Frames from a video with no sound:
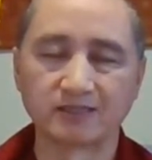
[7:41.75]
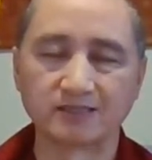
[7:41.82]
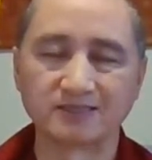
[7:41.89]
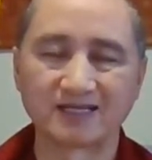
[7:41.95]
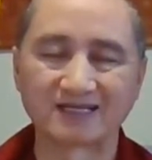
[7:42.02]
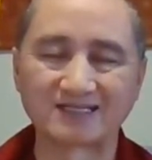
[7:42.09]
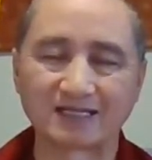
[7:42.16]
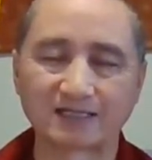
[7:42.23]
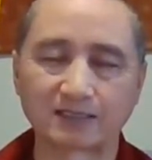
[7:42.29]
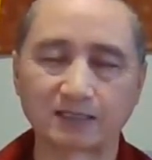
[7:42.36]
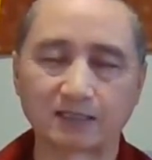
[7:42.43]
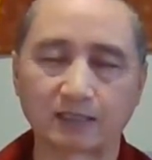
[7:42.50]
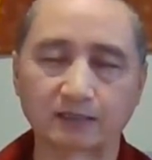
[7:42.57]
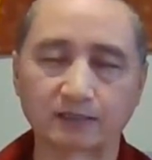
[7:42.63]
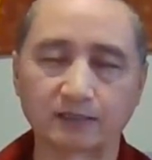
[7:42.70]
is
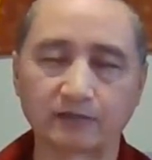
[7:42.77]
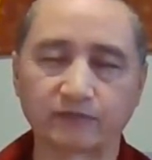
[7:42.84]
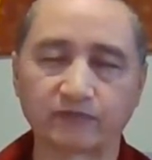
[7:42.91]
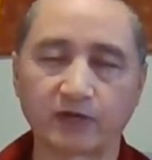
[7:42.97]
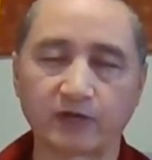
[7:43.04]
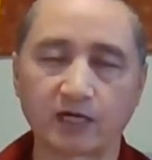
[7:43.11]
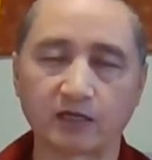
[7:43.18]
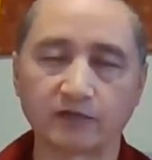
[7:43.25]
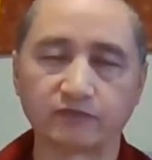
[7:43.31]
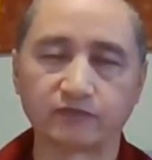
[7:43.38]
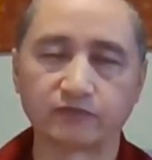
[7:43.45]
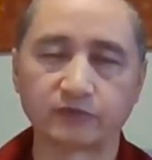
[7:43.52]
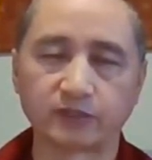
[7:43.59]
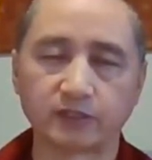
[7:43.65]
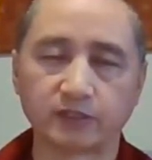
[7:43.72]
exactly like the
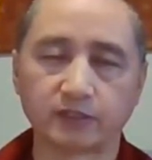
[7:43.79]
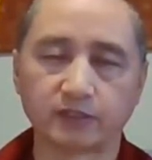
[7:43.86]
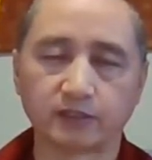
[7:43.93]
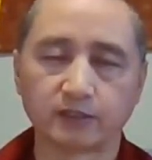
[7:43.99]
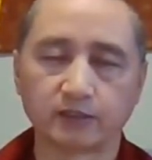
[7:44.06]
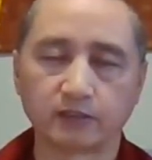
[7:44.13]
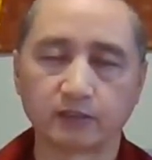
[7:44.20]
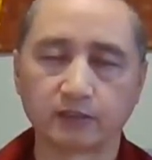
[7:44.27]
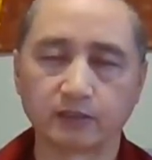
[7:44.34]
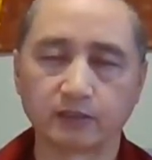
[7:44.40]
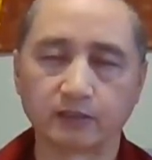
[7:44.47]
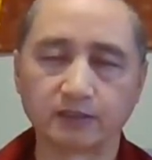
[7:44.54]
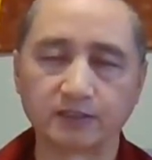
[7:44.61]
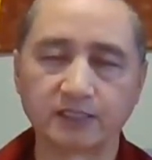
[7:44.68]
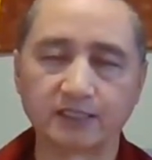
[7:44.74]
5
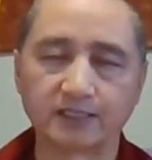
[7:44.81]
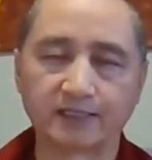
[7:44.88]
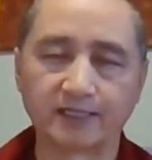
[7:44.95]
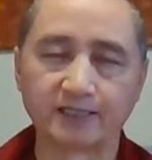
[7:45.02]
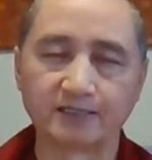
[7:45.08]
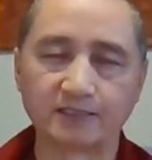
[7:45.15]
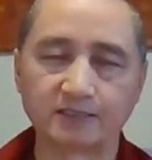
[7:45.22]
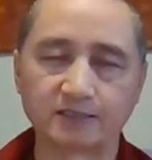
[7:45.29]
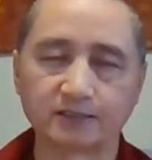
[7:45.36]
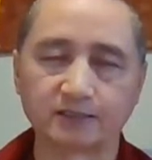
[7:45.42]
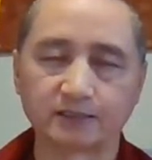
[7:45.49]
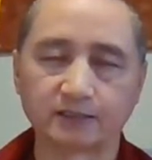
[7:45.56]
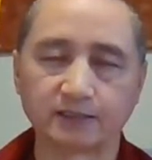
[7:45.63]
dedicated